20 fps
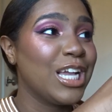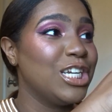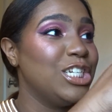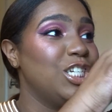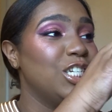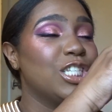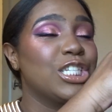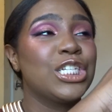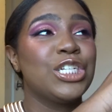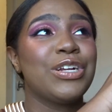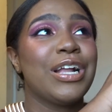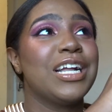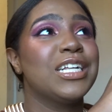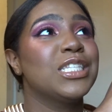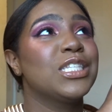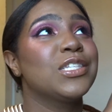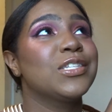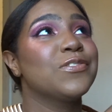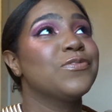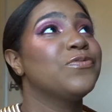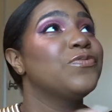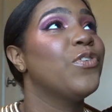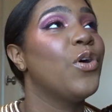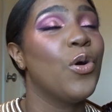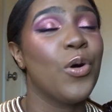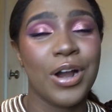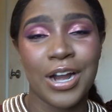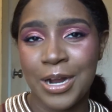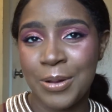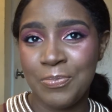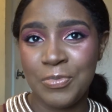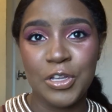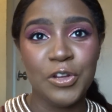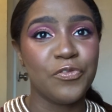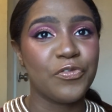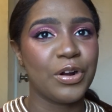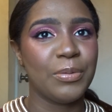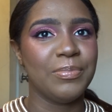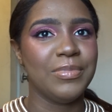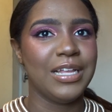could just transform
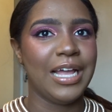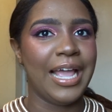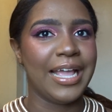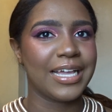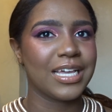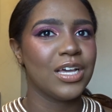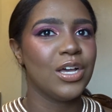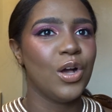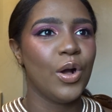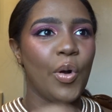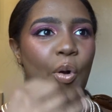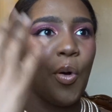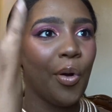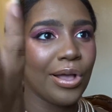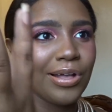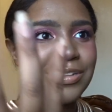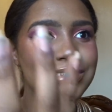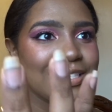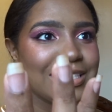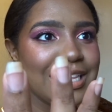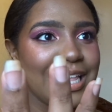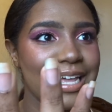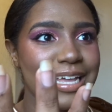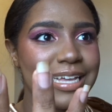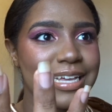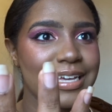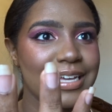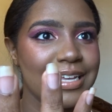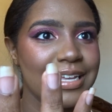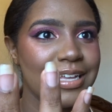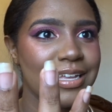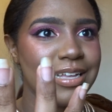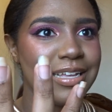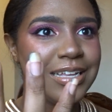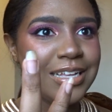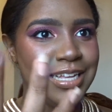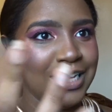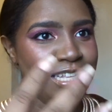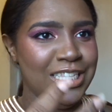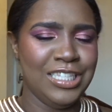you from like oil slick
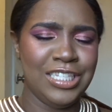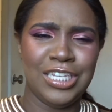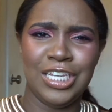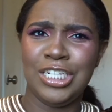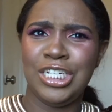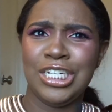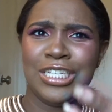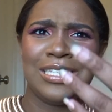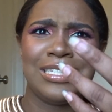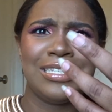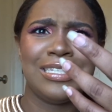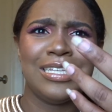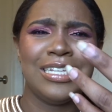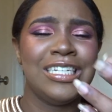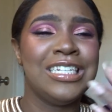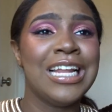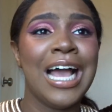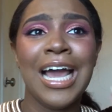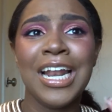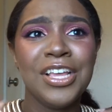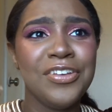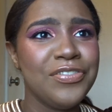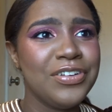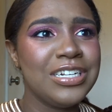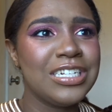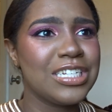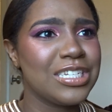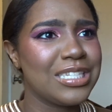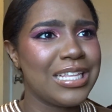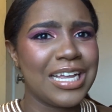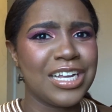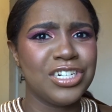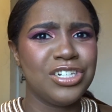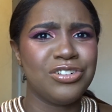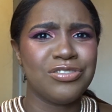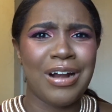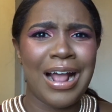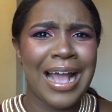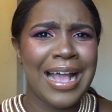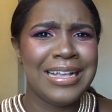to just, not even just like a
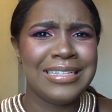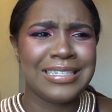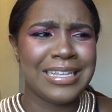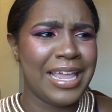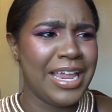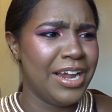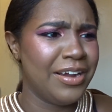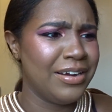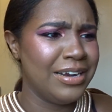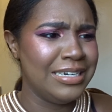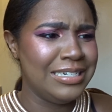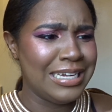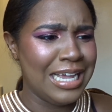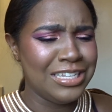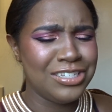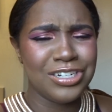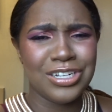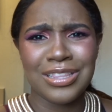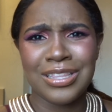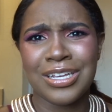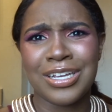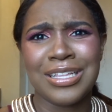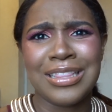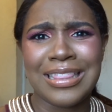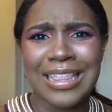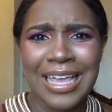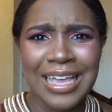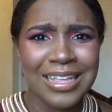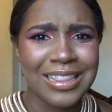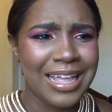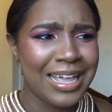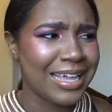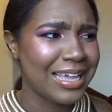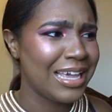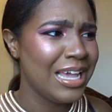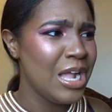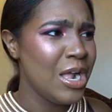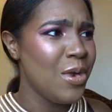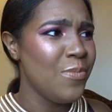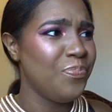dry Sahara desert looking thing.
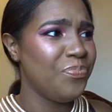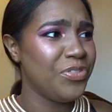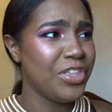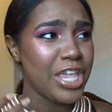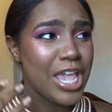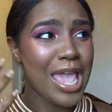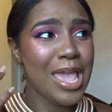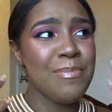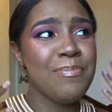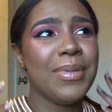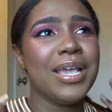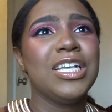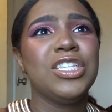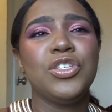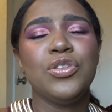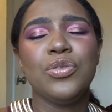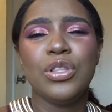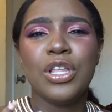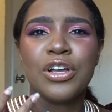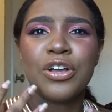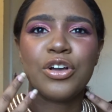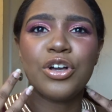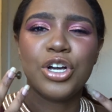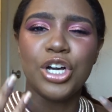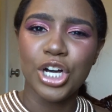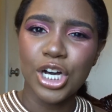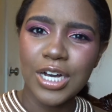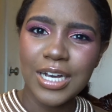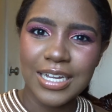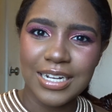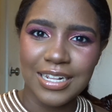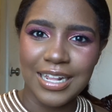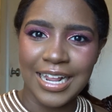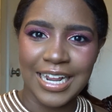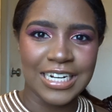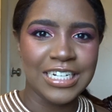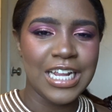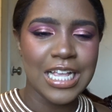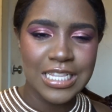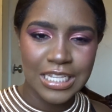Like, it makes you look good.
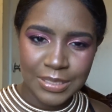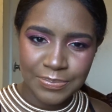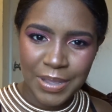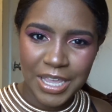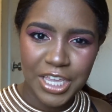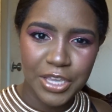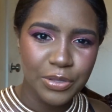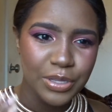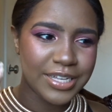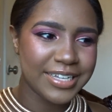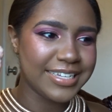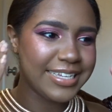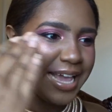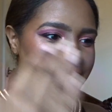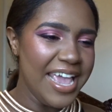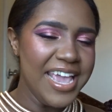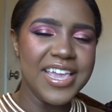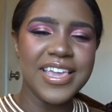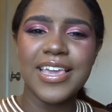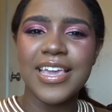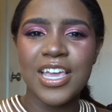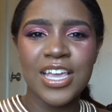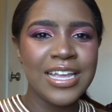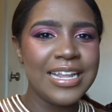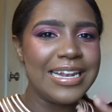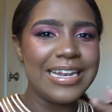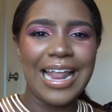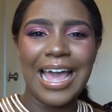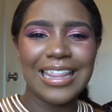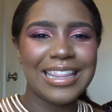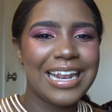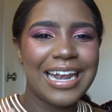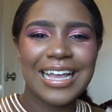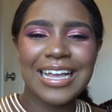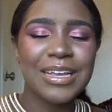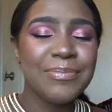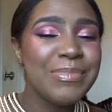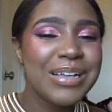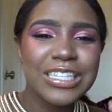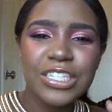Like, it doesn't make you look cakey, nada.
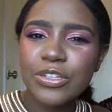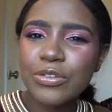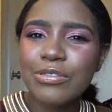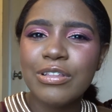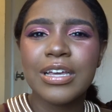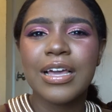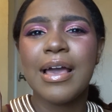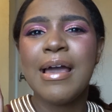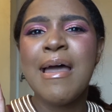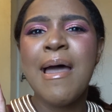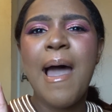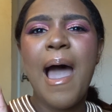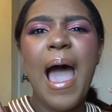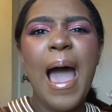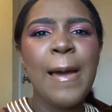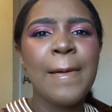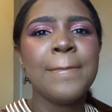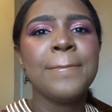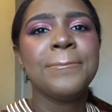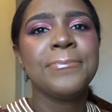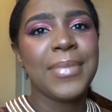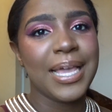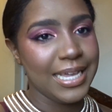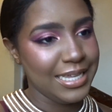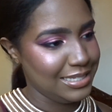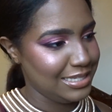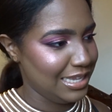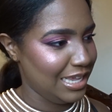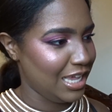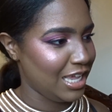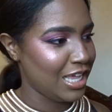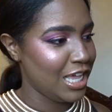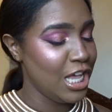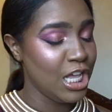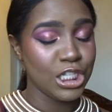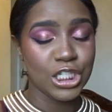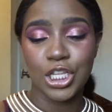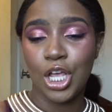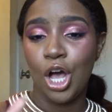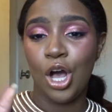Like, it makes you look amazing.
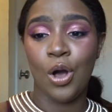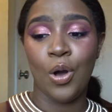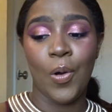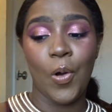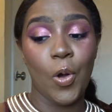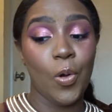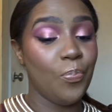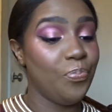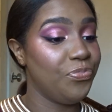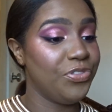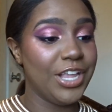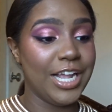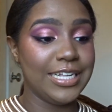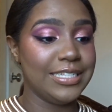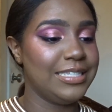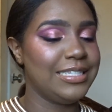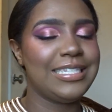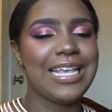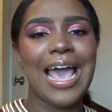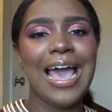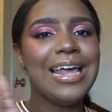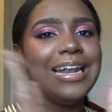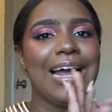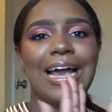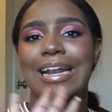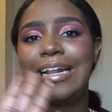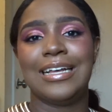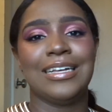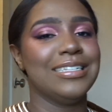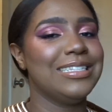So 10 out